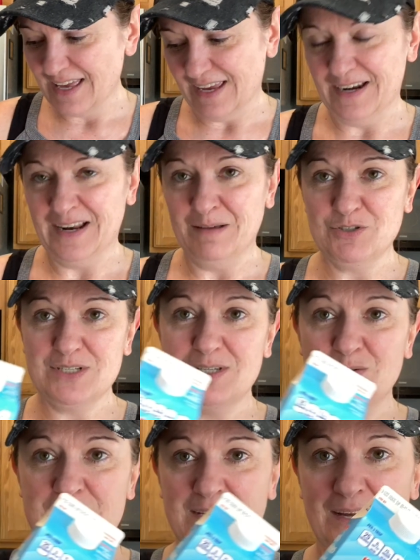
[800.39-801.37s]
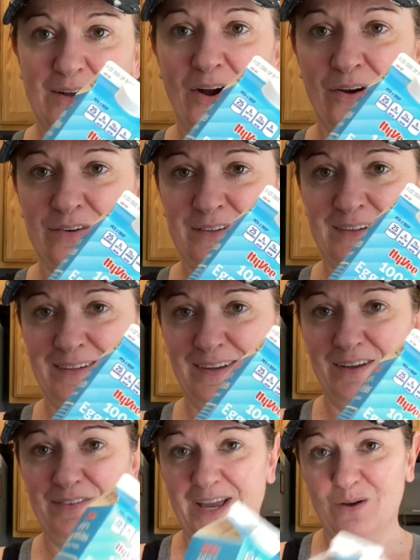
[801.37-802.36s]
and I'm just using a carton
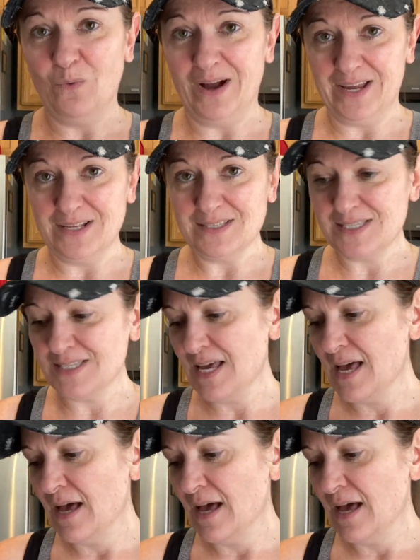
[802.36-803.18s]
of egg whites.